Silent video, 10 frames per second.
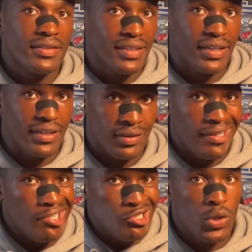thing.
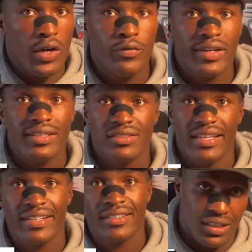And 12 weeks
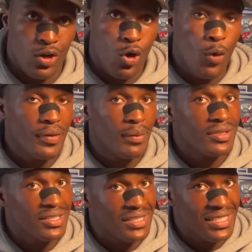later, I opened up
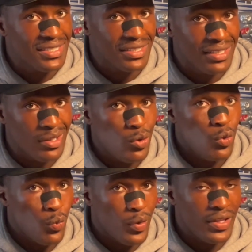the season
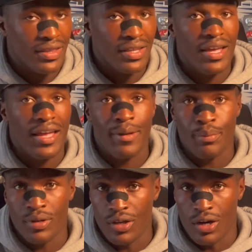with a
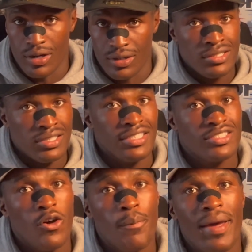PR. So let's
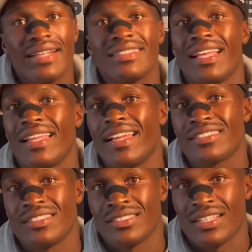go back to that
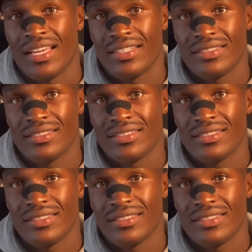exercise.